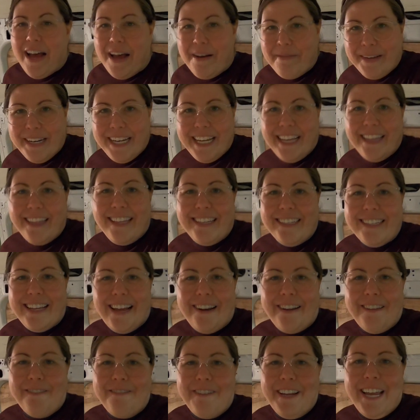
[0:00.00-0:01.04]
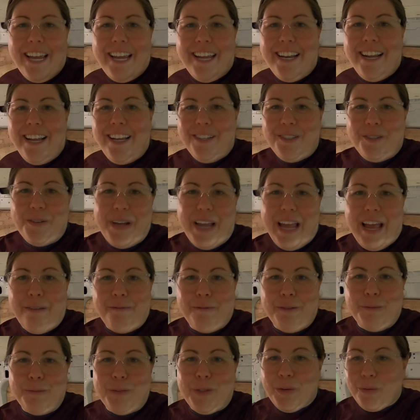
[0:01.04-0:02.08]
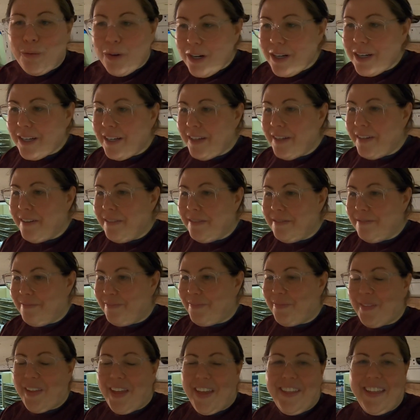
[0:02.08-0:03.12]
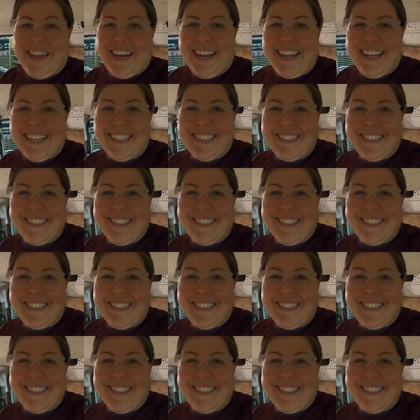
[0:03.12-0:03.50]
I'm gonna get these out of the van so I have room to work and then get